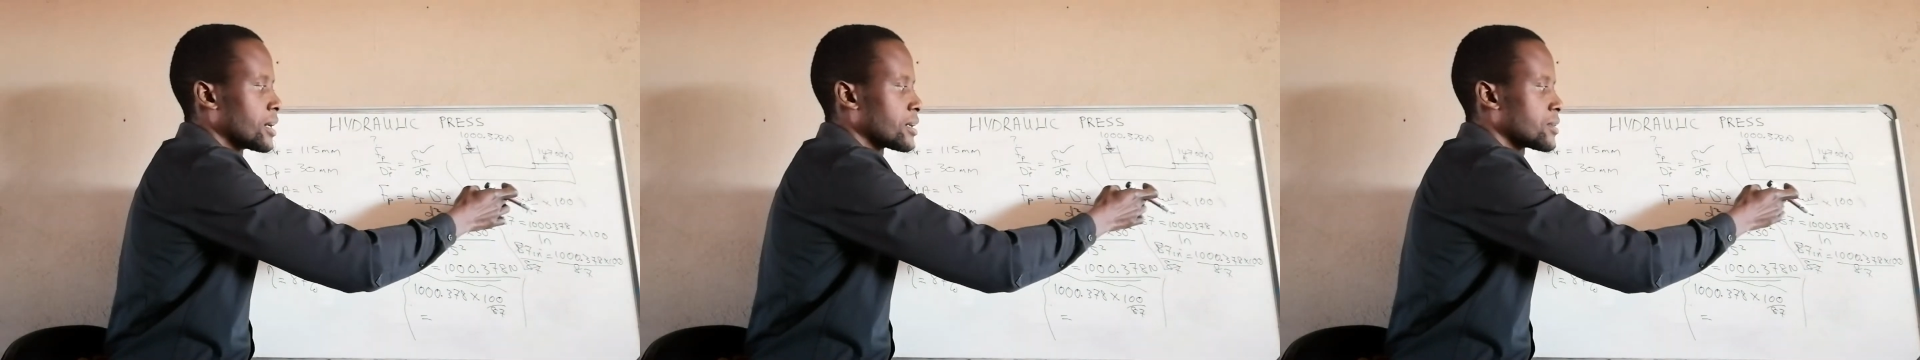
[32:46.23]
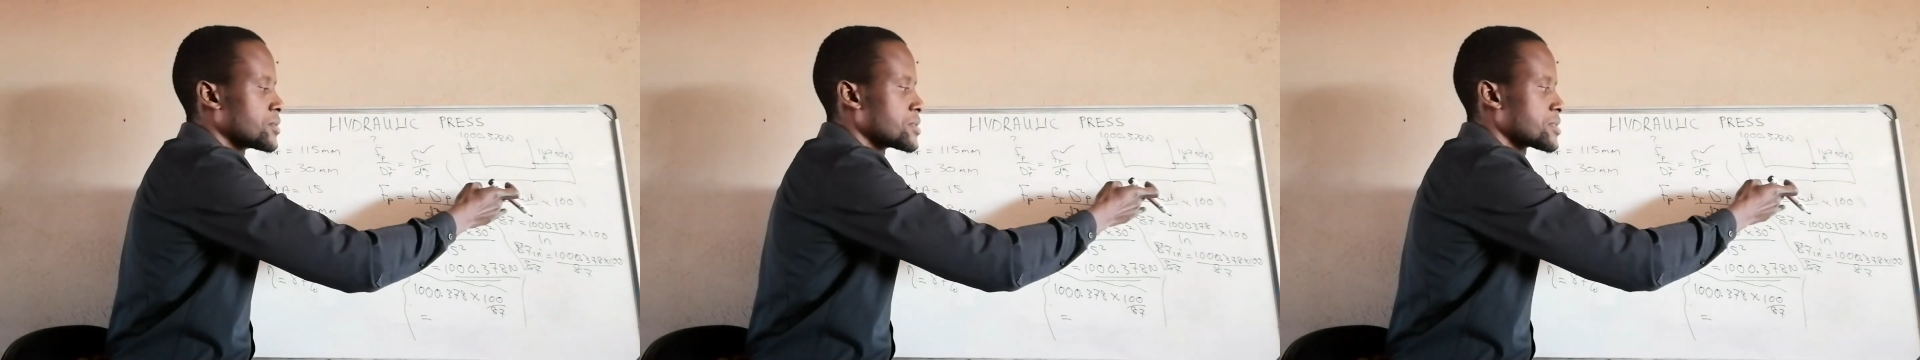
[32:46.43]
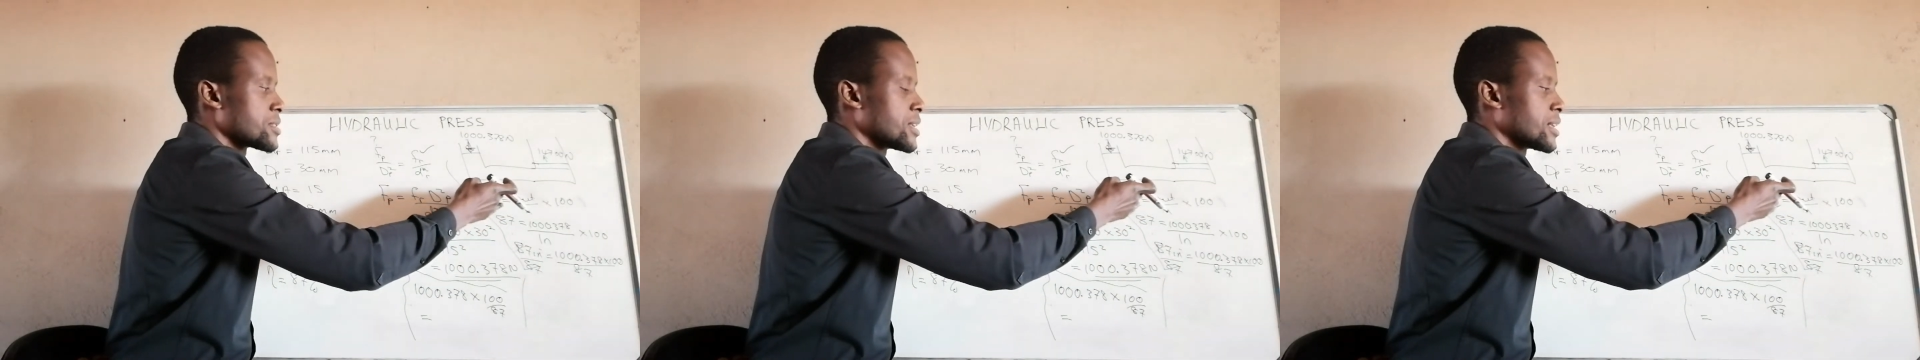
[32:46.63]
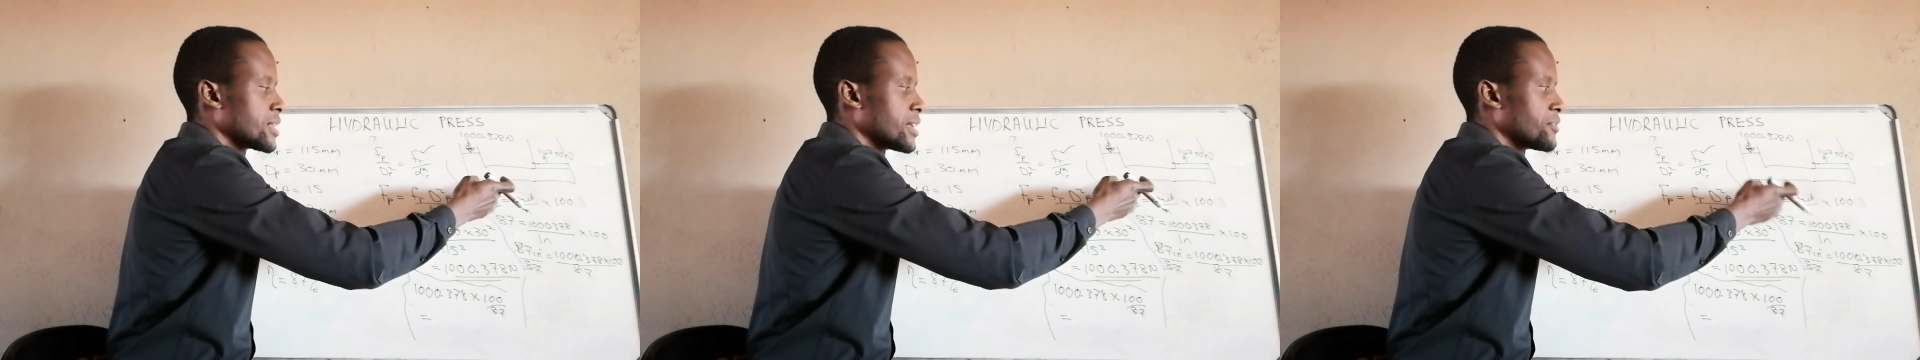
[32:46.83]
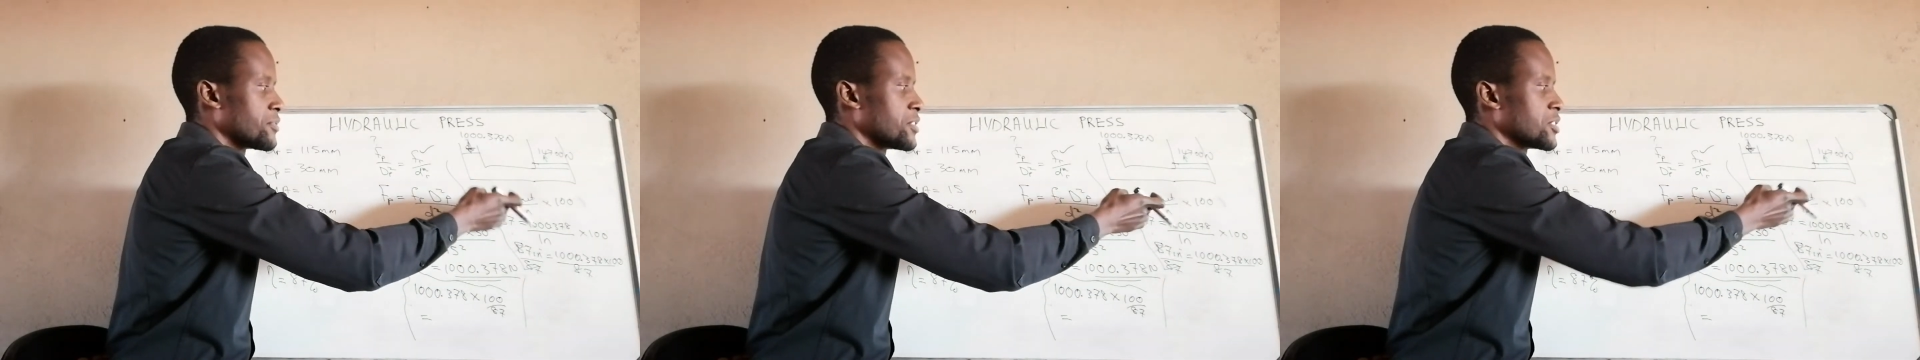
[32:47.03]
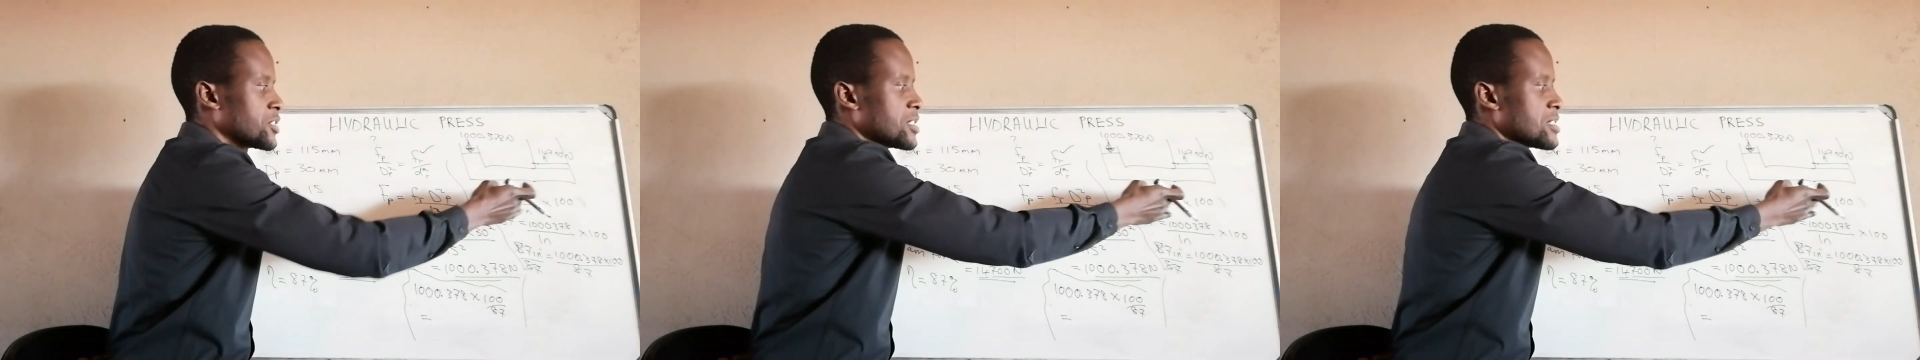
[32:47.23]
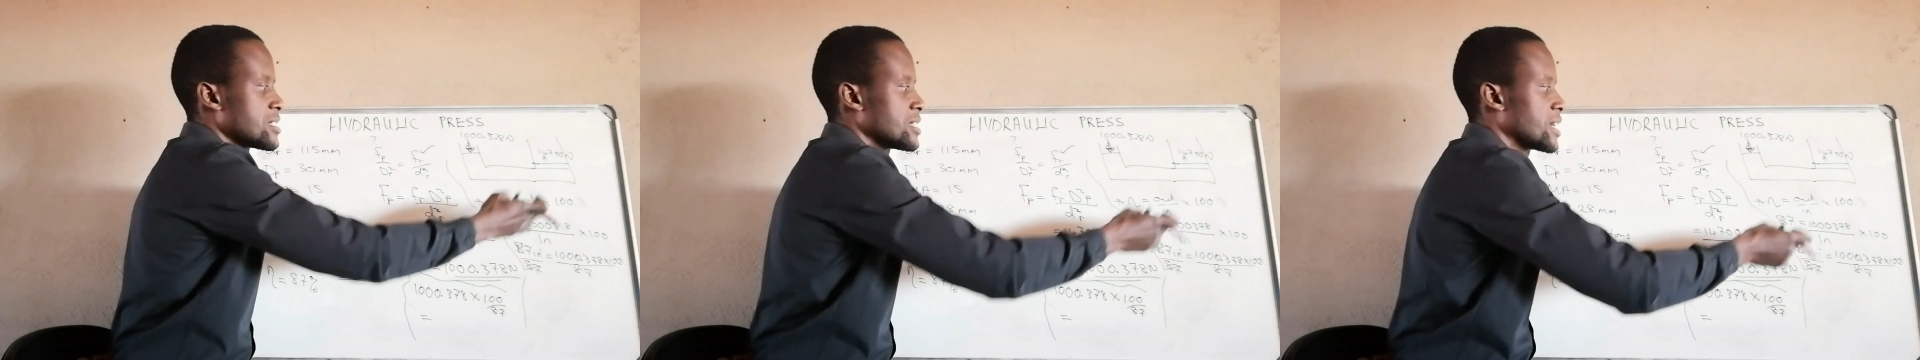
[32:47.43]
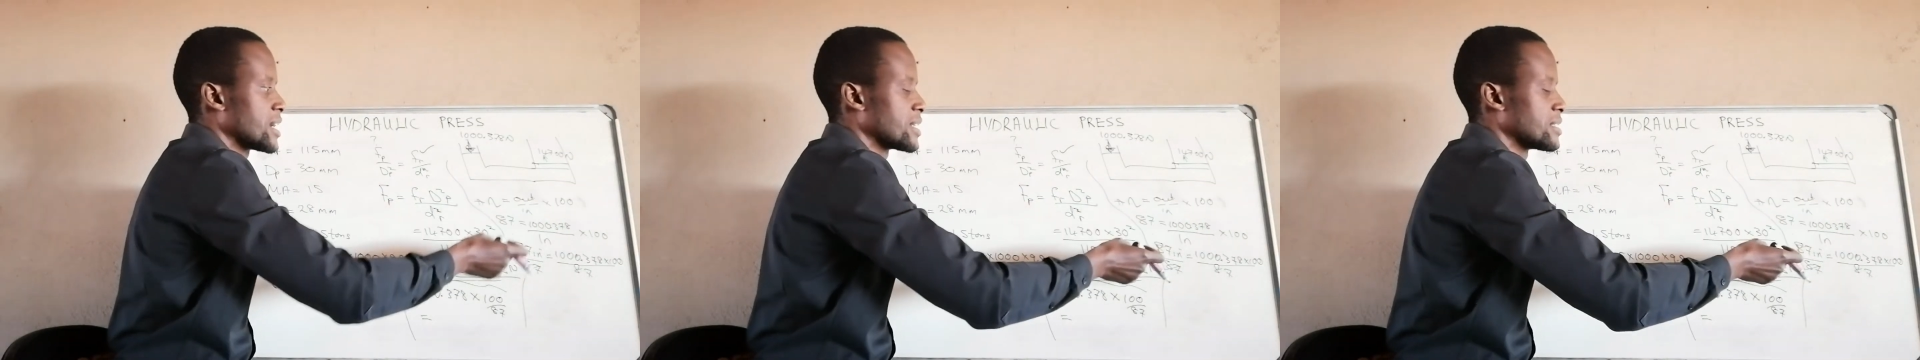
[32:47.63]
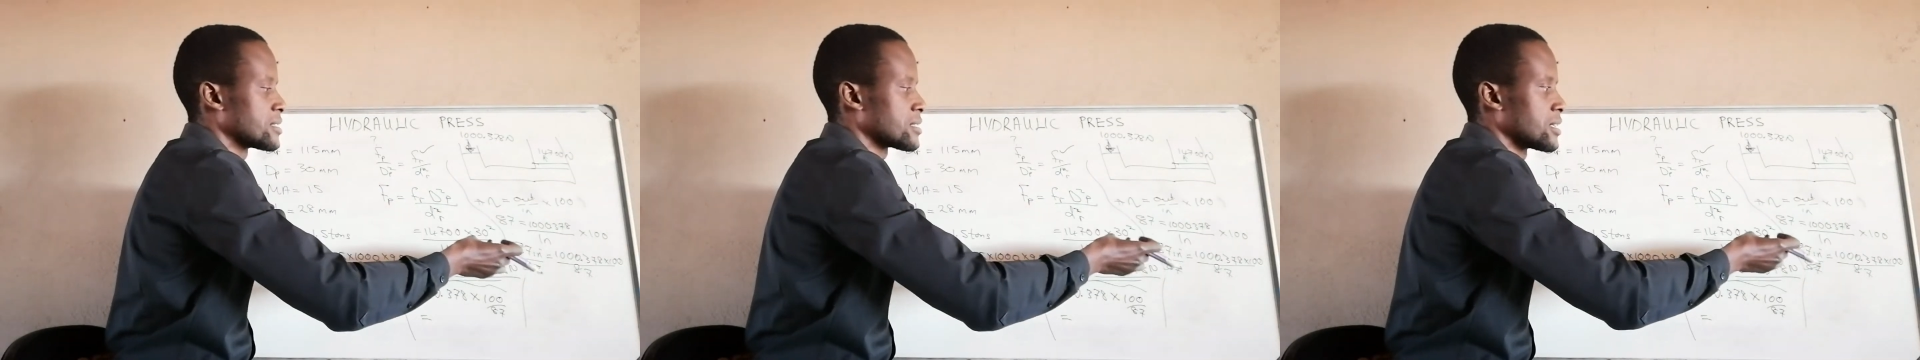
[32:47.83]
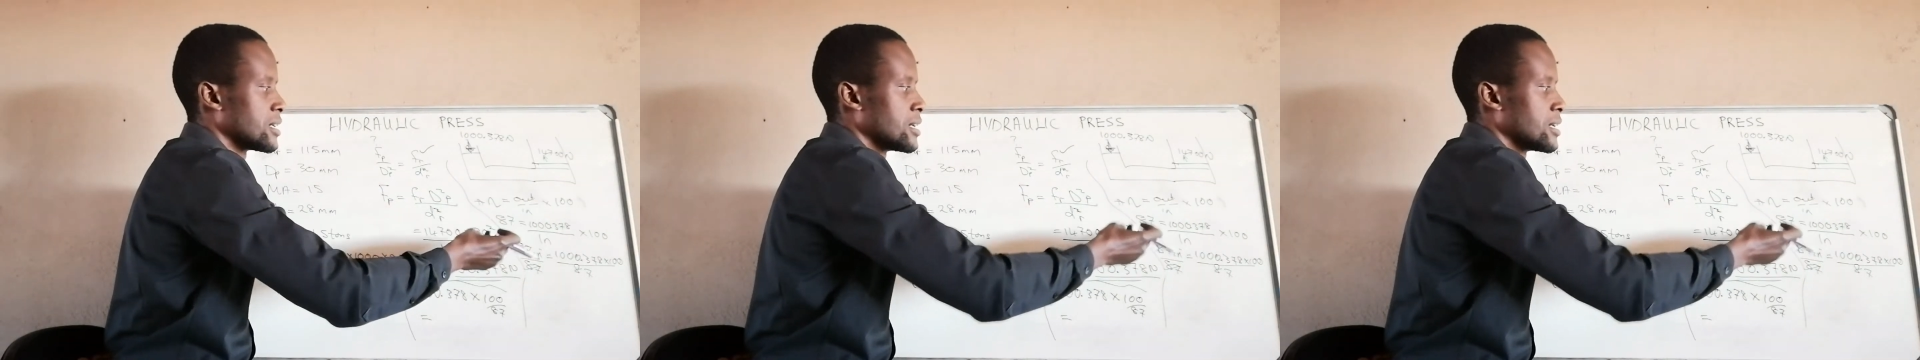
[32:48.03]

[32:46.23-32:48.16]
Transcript: consider the efficiency and